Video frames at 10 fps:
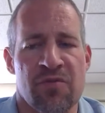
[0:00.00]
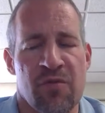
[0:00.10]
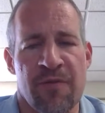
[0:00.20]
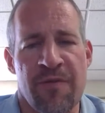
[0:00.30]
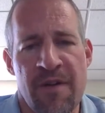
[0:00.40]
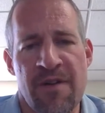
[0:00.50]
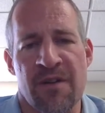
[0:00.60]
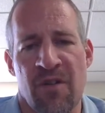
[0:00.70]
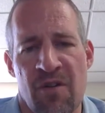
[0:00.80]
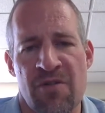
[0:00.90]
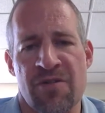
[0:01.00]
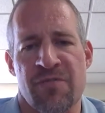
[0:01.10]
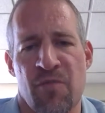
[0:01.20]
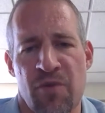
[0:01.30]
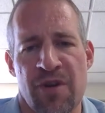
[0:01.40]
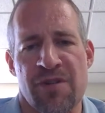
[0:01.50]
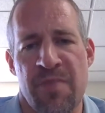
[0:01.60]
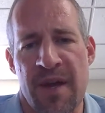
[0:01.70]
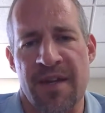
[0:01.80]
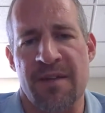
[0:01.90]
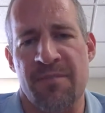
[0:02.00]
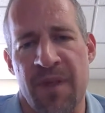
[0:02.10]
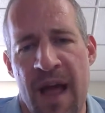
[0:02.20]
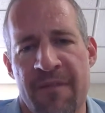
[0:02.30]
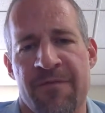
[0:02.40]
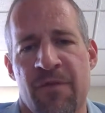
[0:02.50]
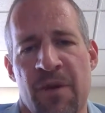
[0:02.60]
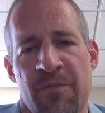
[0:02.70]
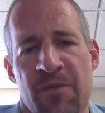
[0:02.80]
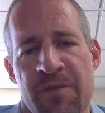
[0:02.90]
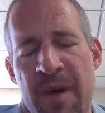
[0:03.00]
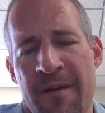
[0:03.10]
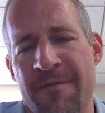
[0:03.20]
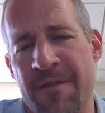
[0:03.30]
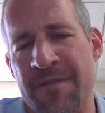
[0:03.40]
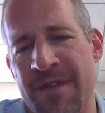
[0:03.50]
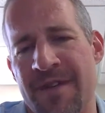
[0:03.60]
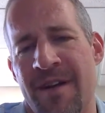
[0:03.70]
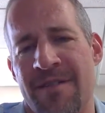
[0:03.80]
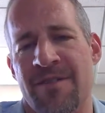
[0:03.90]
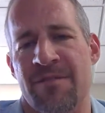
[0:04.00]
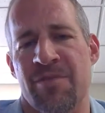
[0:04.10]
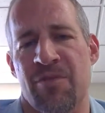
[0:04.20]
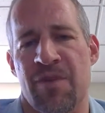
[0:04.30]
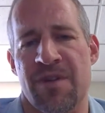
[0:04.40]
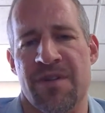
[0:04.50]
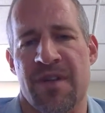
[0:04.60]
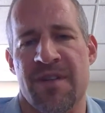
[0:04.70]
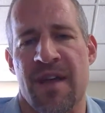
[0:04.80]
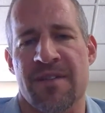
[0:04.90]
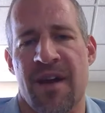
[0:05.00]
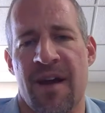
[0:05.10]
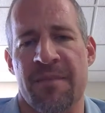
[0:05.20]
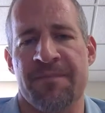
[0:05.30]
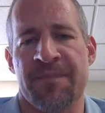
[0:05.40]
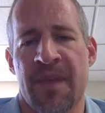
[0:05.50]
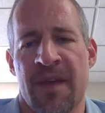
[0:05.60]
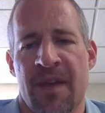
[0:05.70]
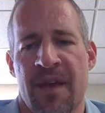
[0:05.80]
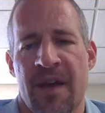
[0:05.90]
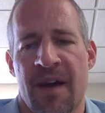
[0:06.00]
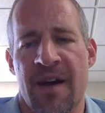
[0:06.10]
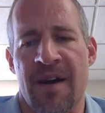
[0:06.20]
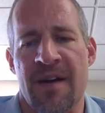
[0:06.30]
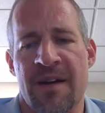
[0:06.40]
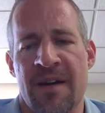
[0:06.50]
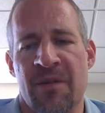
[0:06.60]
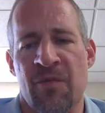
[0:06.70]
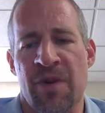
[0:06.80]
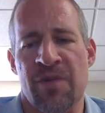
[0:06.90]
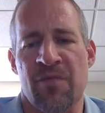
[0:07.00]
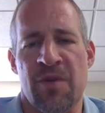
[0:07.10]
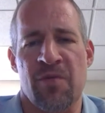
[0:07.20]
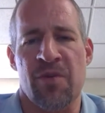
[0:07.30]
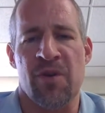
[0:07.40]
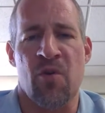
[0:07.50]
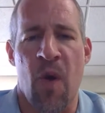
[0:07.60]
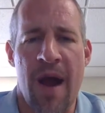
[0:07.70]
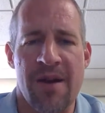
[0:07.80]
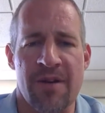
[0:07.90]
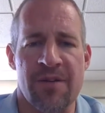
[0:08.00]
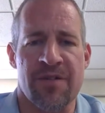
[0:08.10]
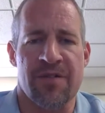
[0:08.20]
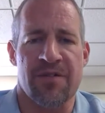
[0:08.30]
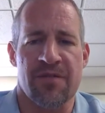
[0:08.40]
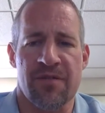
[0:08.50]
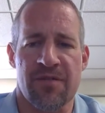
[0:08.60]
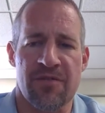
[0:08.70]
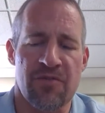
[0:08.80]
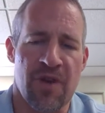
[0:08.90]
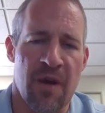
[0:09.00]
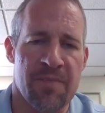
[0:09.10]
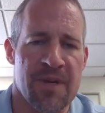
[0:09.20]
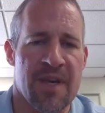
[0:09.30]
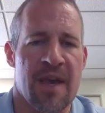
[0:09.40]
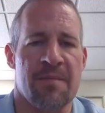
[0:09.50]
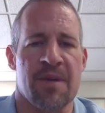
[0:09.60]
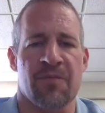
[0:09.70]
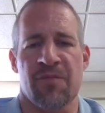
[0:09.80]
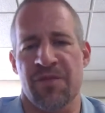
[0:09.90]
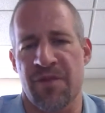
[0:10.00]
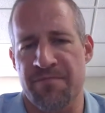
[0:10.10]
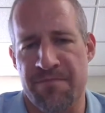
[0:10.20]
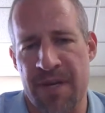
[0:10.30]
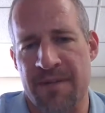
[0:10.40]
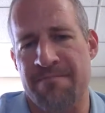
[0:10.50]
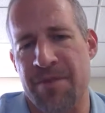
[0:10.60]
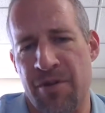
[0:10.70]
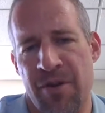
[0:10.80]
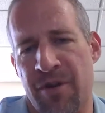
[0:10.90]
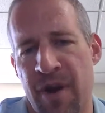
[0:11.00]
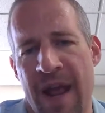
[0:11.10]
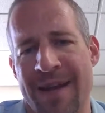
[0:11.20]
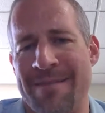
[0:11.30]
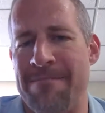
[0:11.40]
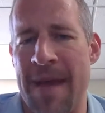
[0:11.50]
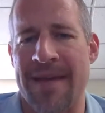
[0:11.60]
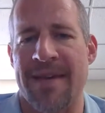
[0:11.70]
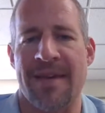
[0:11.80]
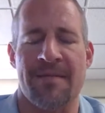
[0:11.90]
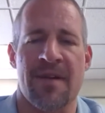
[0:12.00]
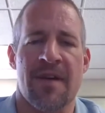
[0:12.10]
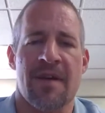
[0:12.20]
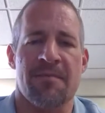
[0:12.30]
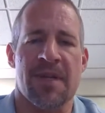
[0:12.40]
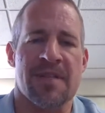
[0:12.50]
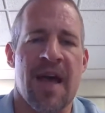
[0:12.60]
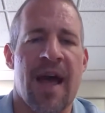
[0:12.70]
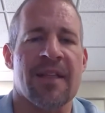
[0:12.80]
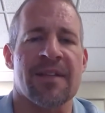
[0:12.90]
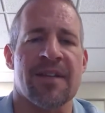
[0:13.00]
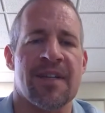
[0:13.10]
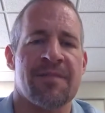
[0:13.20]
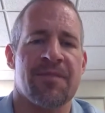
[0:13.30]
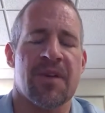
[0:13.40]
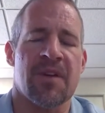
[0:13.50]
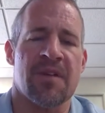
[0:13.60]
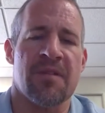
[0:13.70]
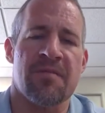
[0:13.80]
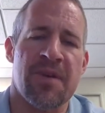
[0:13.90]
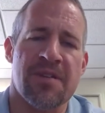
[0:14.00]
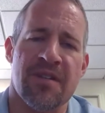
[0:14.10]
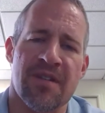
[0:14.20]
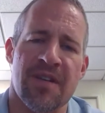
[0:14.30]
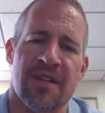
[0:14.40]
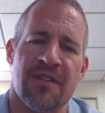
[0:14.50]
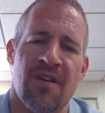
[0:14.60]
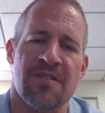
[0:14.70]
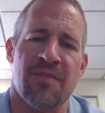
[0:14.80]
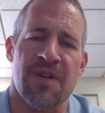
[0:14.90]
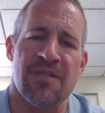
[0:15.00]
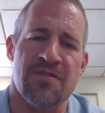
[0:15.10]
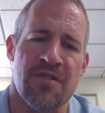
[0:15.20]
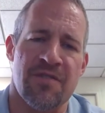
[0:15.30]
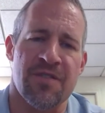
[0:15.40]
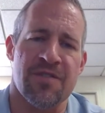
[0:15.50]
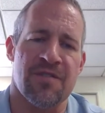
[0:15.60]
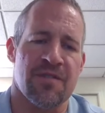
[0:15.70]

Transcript: to a very large mortgage banking platform with about 1,500 employees at that time. And when we were acquired, the new company came in with a big bureaucratic banking mentality, and basically I'd lost my service,